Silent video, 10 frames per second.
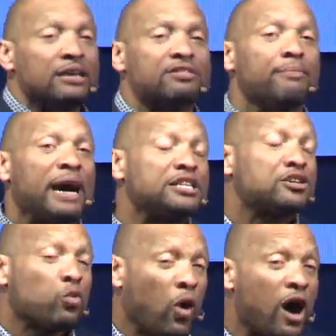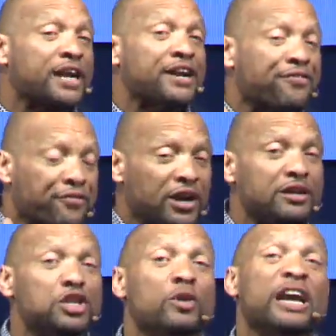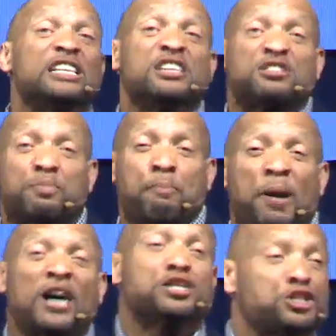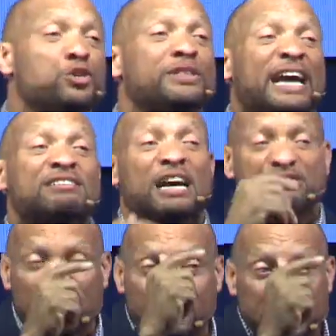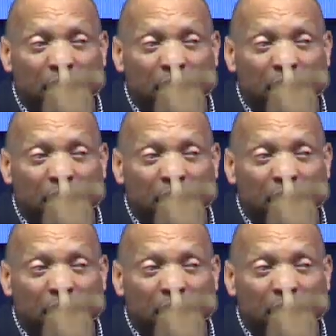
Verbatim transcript: Somebody just walk in front of you and just punch you. That just punch